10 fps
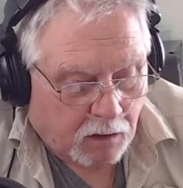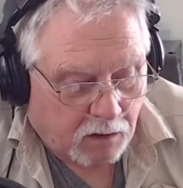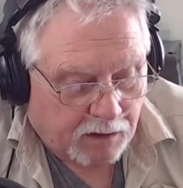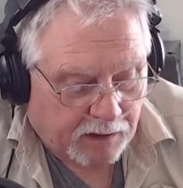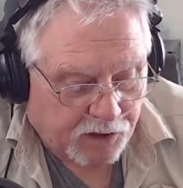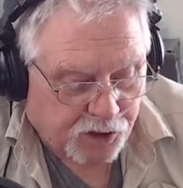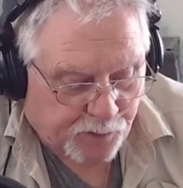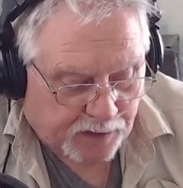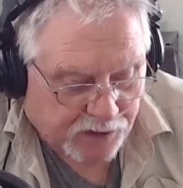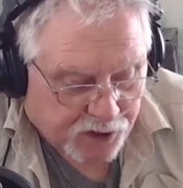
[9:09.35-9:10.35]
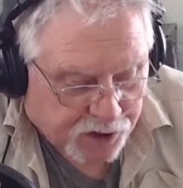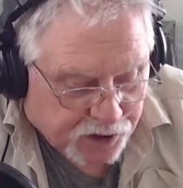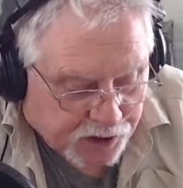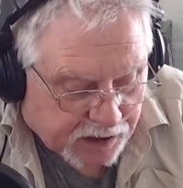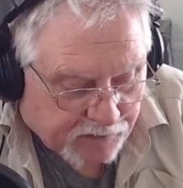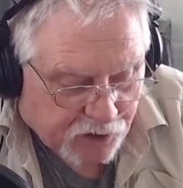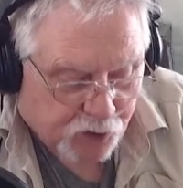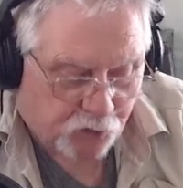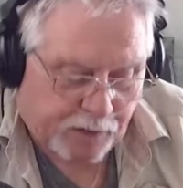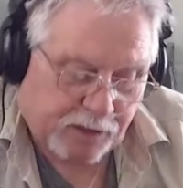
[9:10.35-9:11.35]
Okay, this is by Stephen
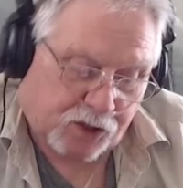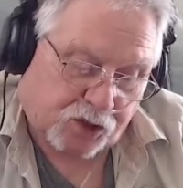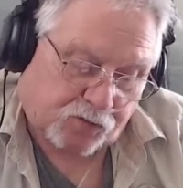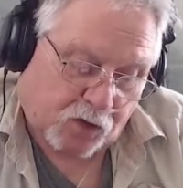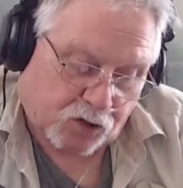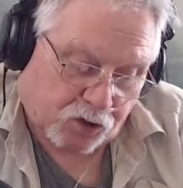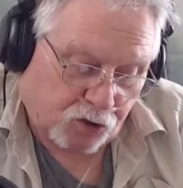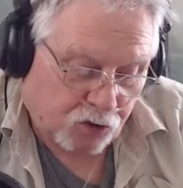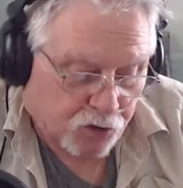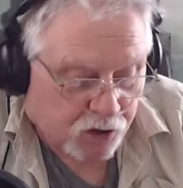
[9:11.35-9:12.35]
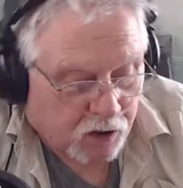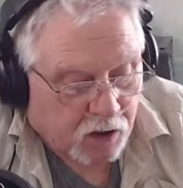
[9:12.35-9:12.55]
Cerise, Fox News.